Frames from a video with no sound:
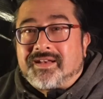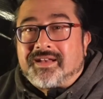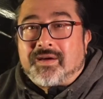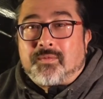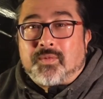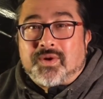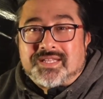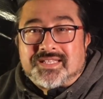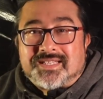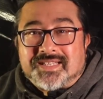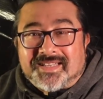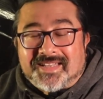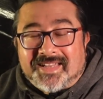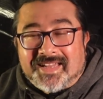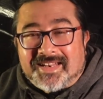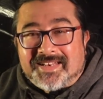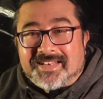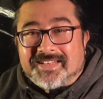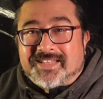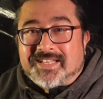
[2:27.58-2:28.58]
Now once
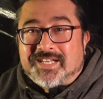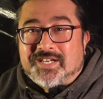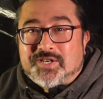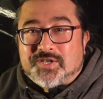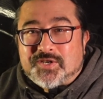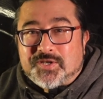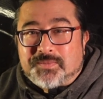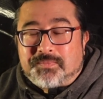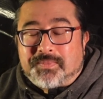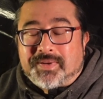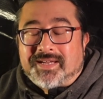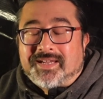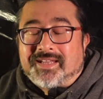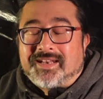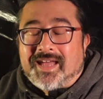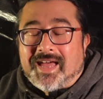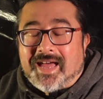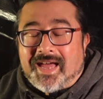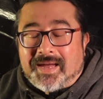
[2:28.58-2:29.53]
again, this should be an